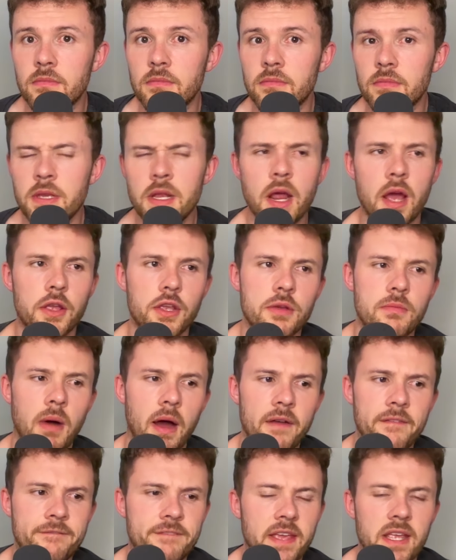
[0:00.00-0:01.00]
You know, you
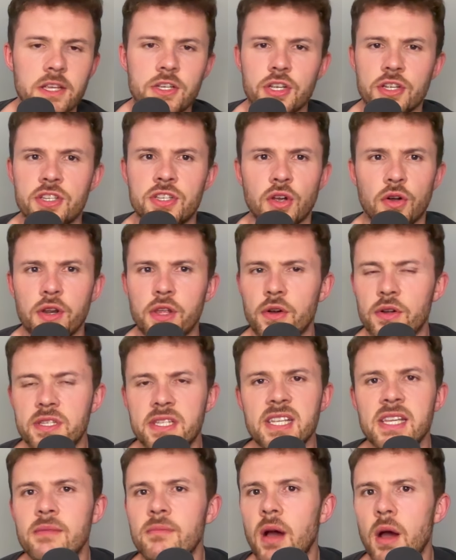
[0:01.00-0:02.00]
might feature Sonny or
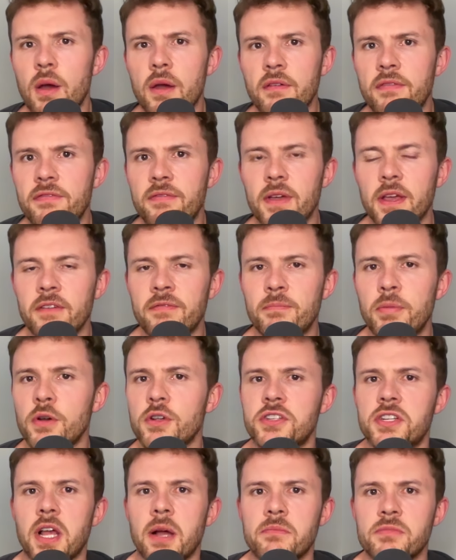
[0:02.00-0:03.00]
Timo if push
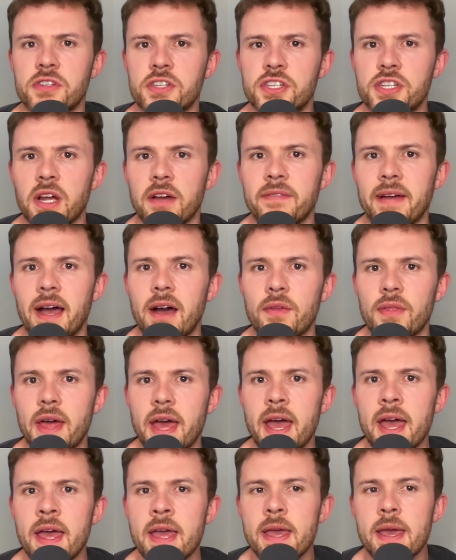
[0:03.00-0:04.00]
comes to shove out there.